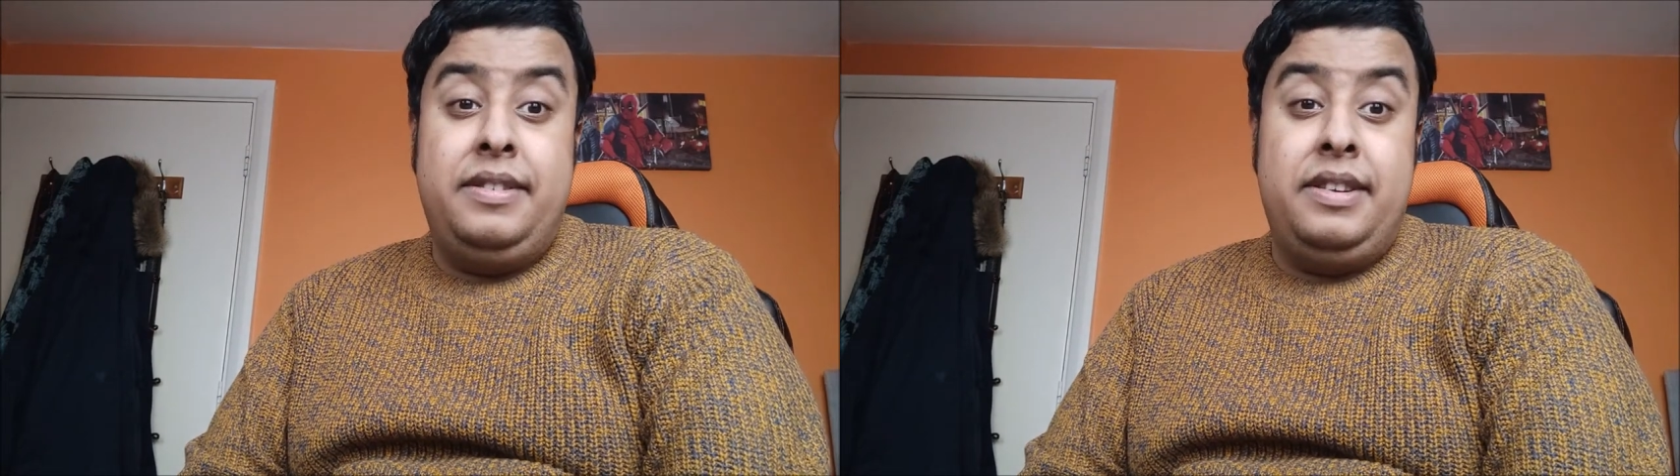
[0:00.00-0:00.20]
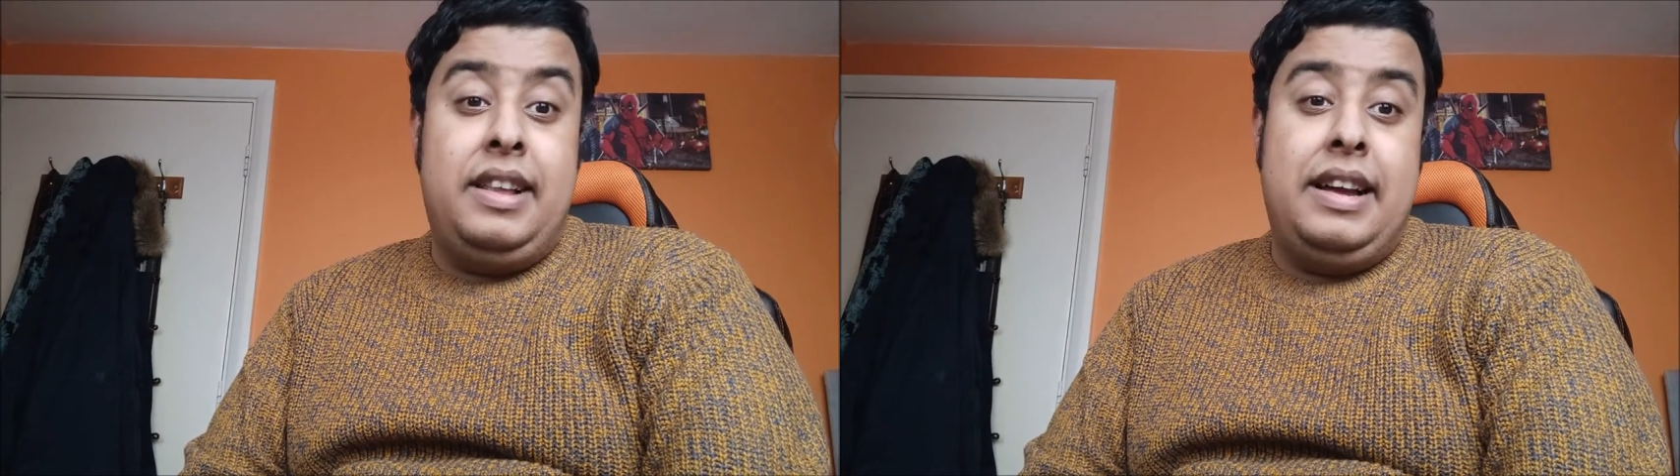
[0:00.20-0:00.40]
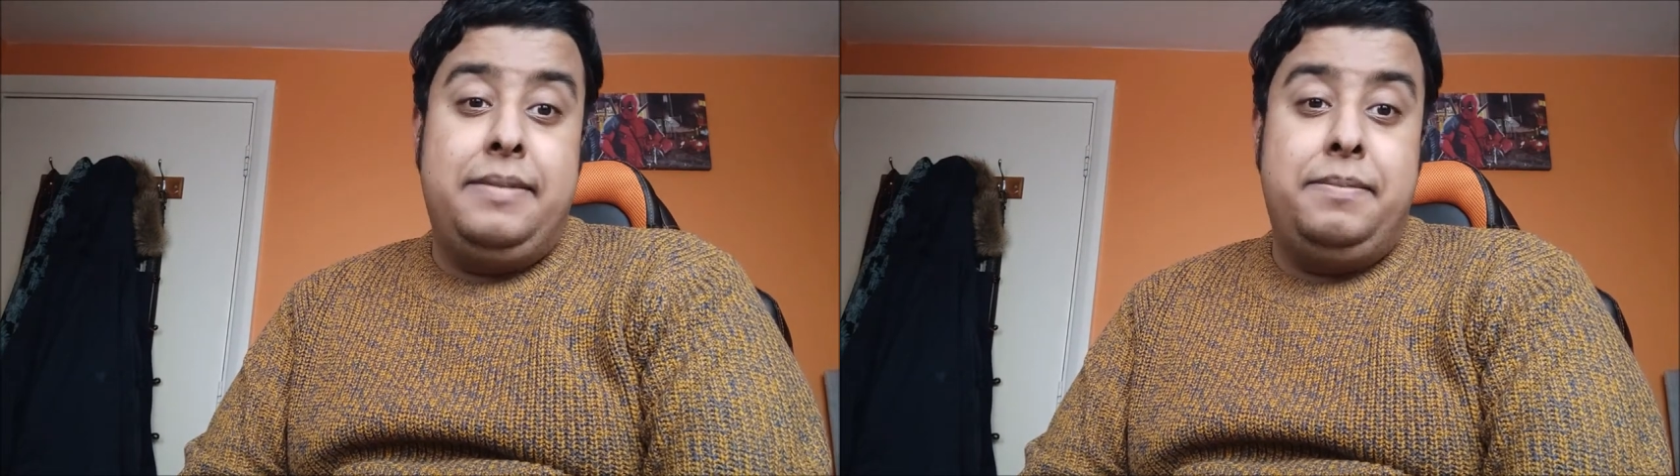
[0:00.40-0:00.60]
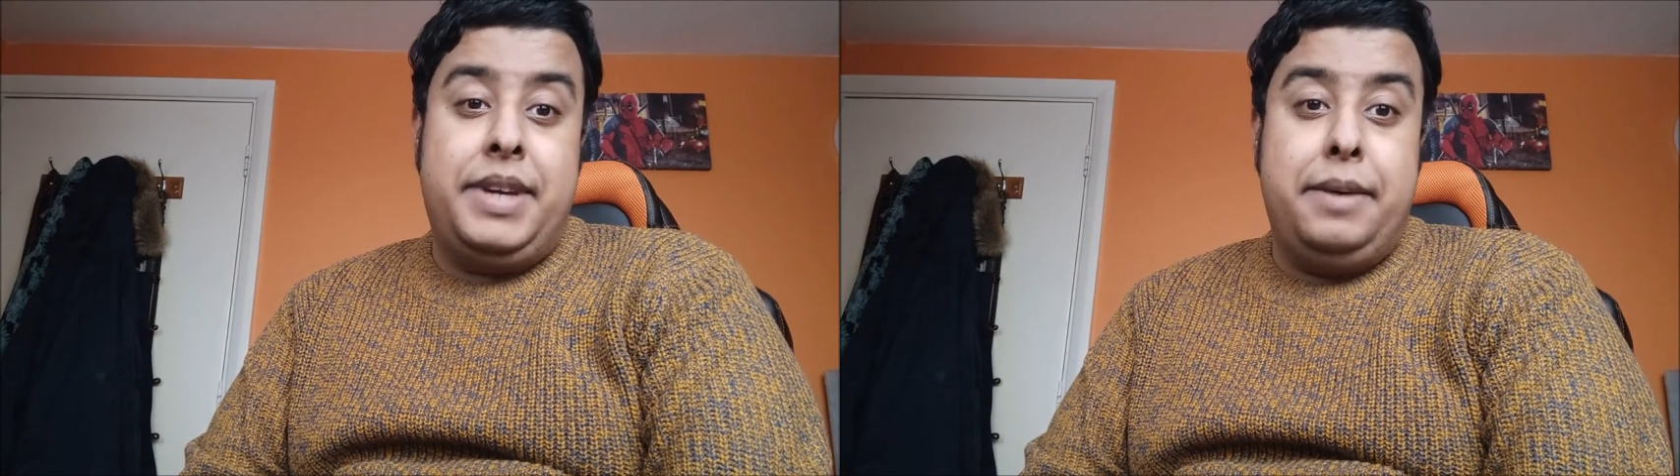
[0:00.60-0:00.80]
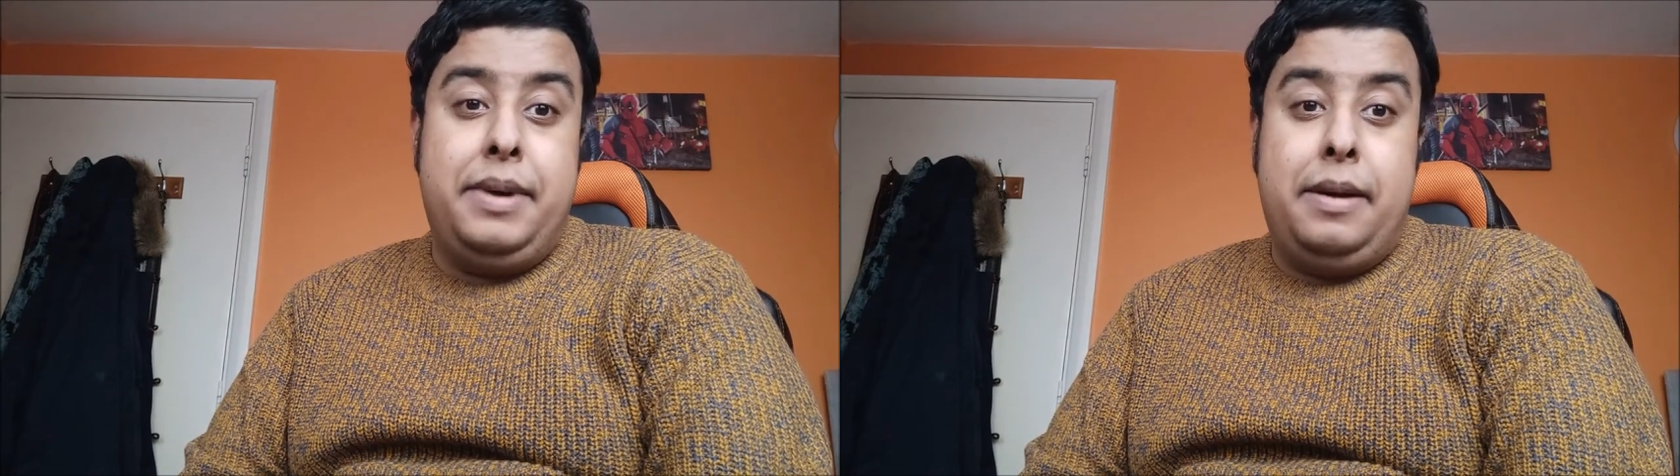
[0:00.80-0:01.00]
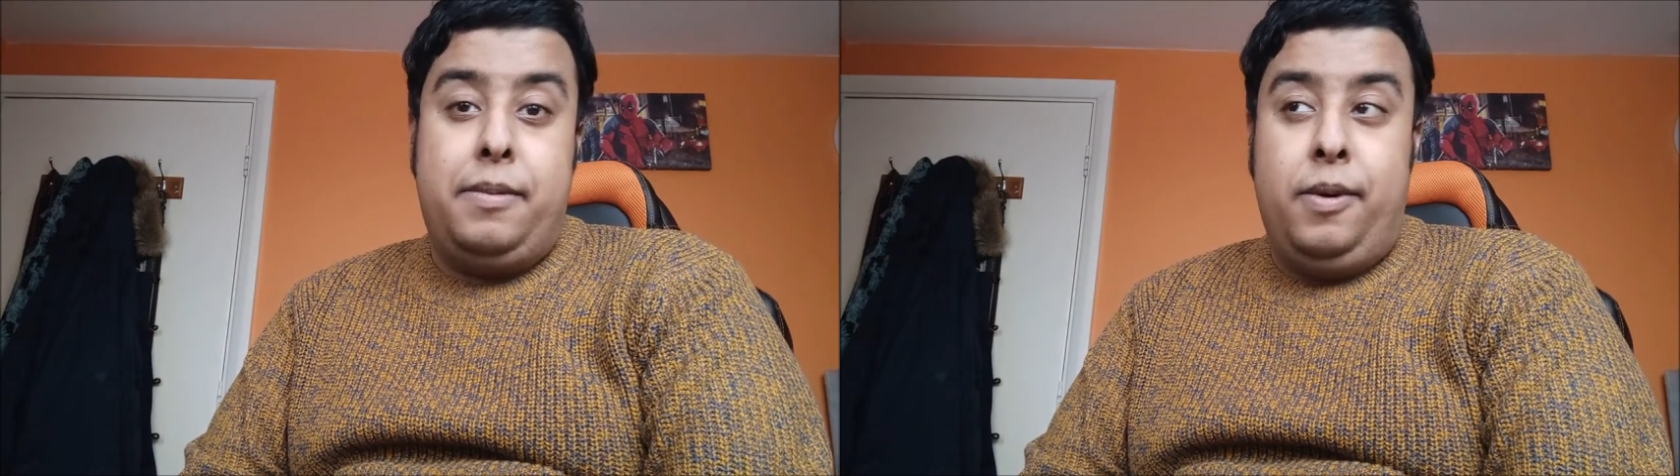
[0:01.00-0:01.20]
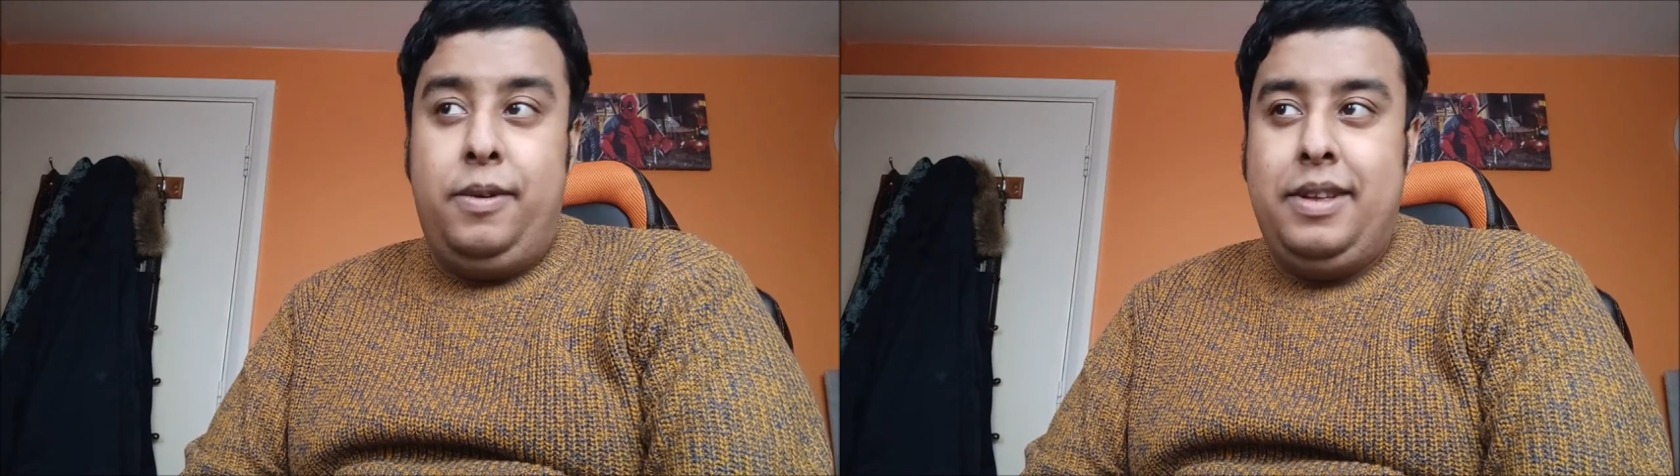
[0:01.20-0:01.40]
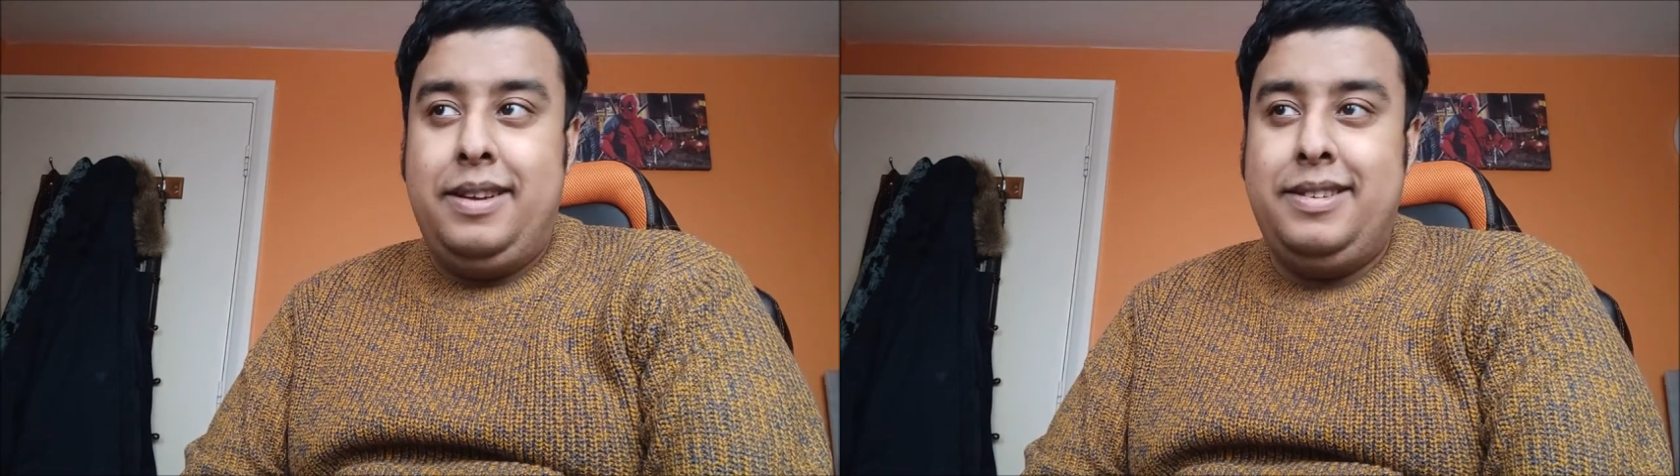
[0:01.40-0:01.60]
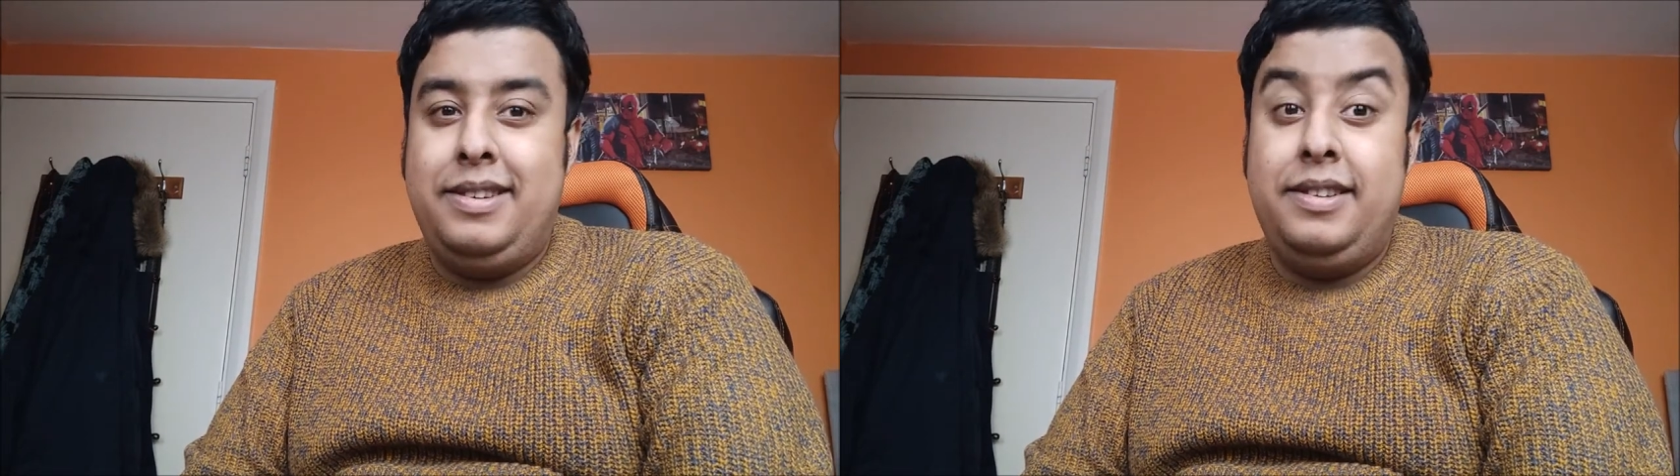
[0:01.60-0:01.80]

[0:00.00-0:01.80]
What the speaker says: the lamb kebab roll,